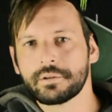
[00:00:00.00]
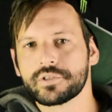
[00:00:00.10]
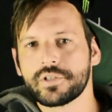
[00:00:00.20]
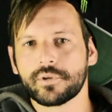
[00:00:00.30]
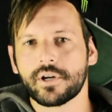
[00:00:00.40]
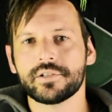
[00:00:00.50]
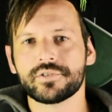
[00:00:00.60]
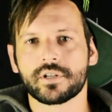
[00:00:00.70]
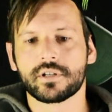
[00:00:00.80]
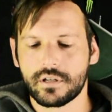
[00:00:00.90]
what's up
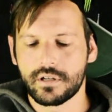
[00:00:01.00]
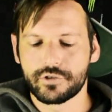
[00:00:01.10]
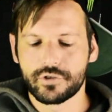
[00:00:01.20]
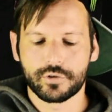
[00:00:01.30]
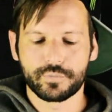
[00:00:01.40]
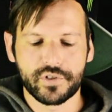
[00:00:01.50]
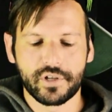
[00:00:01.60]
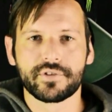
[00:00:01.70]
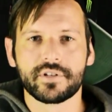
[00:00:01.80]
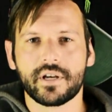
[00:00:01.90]
guys? I just got
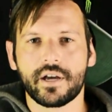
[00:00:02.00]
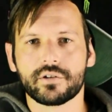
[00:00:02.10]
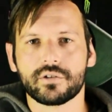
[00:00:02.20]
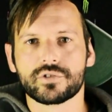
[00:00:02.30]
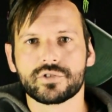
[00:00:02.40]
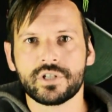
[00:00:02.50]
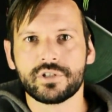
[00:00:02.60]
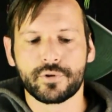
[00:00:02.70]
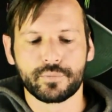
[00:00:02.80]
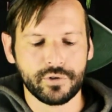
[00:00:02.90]
myself the Aragon
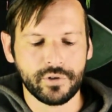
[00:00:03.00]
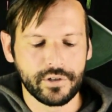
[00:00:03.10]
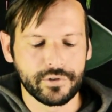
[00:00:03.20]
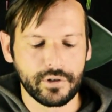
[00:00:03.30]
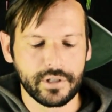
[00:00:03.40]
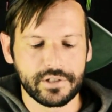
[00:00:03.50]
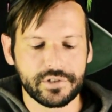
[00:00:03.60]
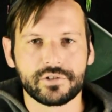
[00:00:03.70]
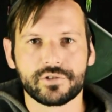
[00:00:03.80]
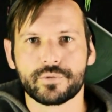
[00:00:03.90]
6 from Hugo at Rolling
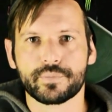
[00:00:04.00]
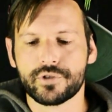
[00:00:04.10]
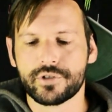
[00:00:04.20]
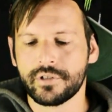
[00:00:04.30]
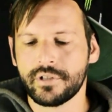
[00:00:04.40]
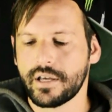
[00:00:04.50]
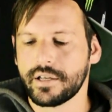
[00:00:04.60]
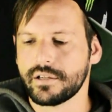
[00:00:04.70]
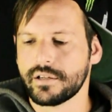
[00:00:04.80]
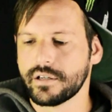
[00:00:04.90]
SA Distribution,
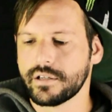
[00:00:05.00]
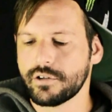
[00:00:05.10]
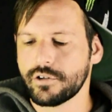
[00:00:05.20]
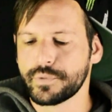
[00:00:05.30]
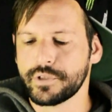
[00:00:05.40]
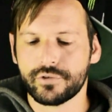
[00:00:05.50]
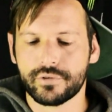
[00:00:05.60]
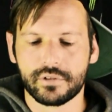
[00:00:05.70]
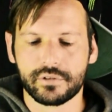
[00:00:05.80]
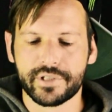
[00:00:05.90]
and he asked me to
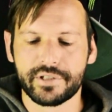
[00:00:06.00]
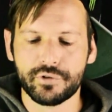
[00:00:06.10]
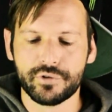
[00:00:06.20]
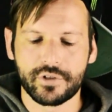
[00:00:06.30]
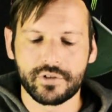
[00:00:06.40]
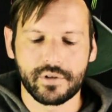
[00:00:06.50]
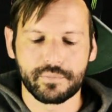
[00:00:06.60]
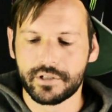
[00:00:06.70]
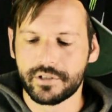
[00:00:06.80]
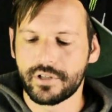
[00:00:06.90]
do a little review, so
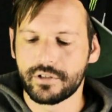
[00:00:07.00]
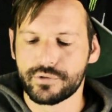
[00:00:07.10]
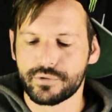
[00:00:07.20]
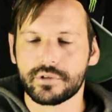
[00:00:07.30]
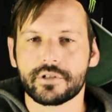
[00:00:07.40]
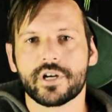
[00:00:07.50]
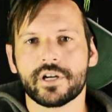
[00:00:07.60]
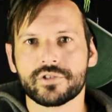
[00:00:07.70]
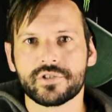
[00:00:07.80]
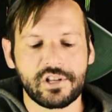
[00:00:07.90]
I'm here to tell you all the
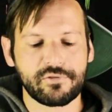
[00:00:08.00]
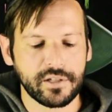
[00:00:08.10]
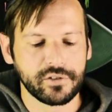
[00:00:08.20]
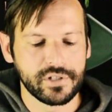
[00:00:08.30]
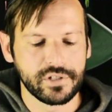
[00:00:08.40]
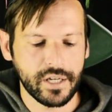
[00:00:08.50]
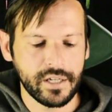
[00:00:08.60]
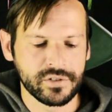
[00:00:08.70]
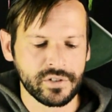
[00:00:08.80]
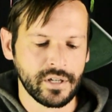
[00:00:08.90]
changes that they made to these
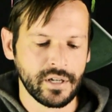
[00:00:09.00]
skates.